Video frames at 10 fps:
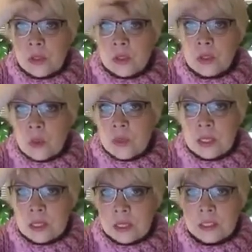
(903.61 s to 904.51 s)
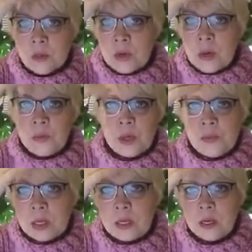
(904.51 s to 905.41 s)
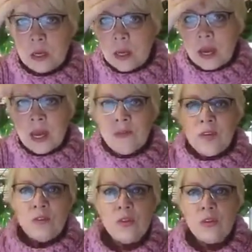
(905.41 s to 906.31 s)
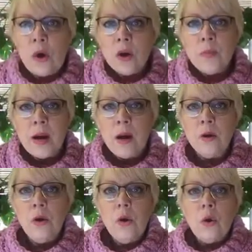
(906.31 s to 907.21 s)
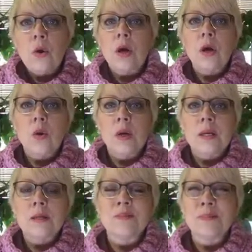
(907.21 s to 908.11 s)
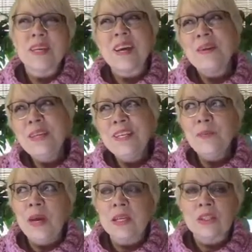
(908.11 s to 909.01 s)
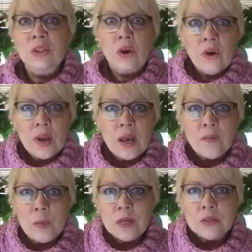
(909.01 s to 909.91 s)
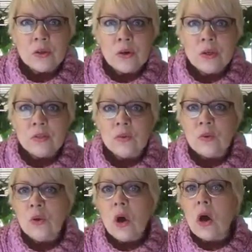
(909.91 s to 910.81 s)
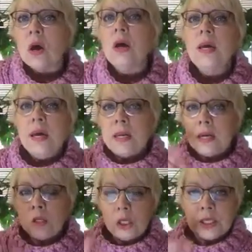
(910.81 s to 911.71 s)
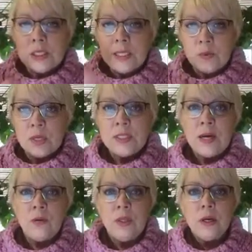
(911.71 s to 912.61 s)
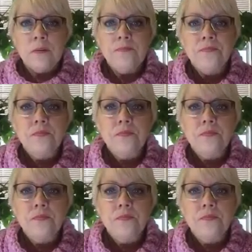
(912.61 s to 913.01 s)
And there's so many things that pop up that I haven't even thought about. Or I go in, I'm like, I need to make a skirt. I haven't made a skirt in so long, and I'll look and see what's out there.